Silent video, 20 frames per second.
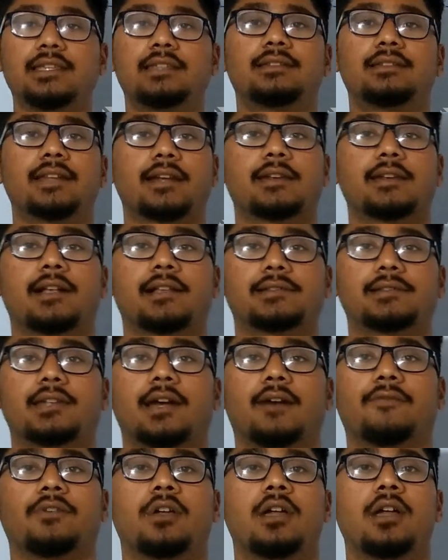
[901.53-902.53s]
these technical
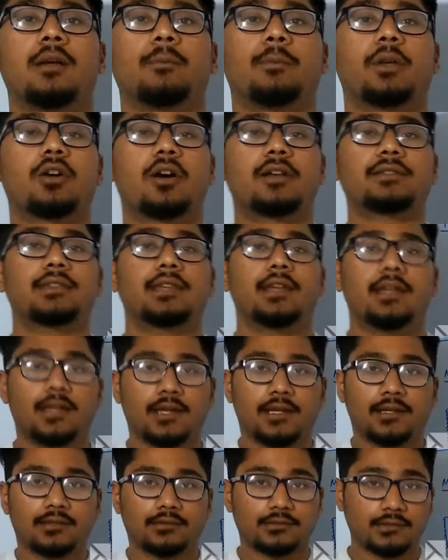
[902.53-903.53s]
stuff, because
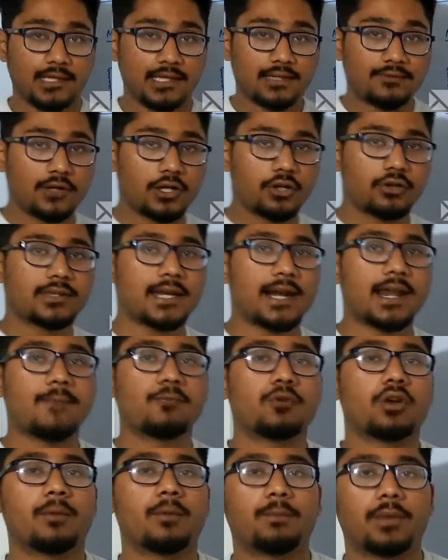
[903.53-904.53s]
these videos that
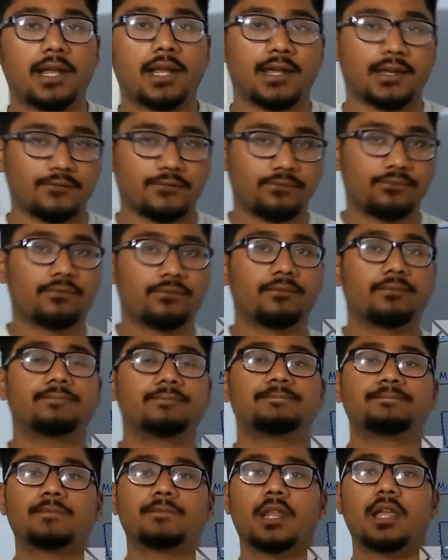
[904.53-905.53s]
I'm gonna play
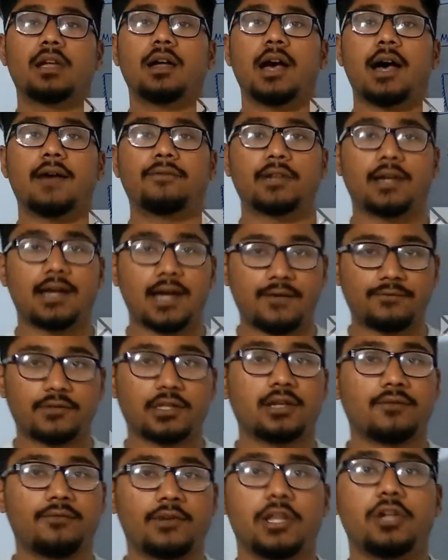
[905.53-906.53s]

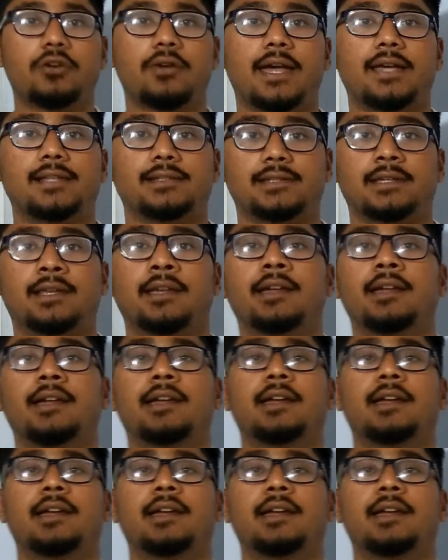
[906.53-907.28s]
after the video ends,